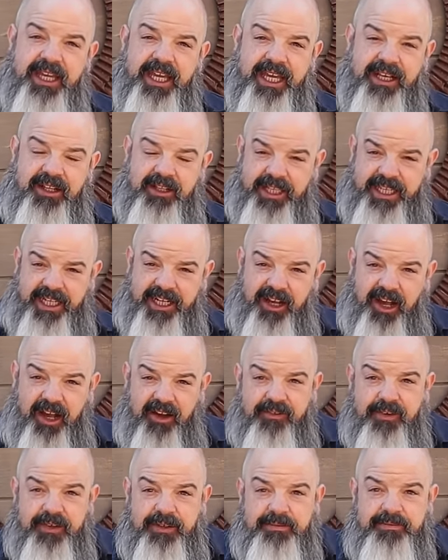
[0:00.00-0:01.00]
and clean it
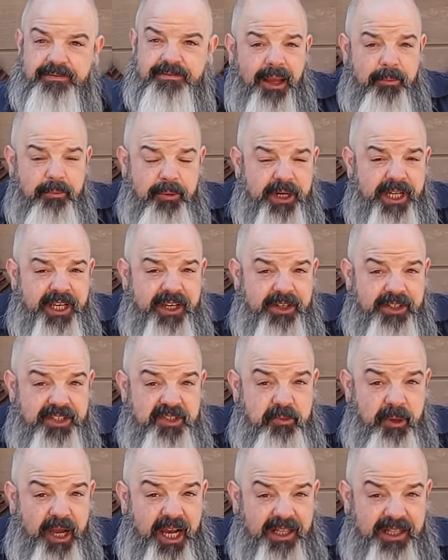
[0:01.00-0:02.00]
off. I'm pretty good at
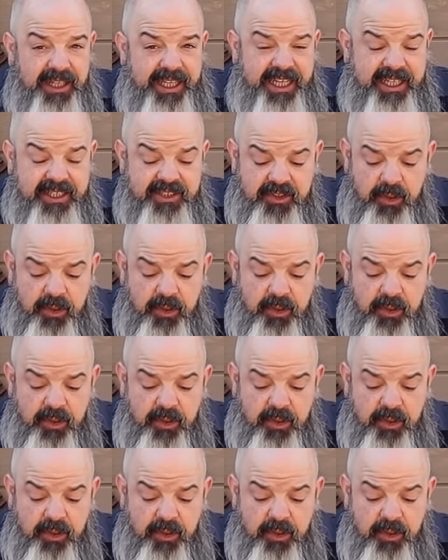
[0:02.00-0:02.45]
spot cleaning,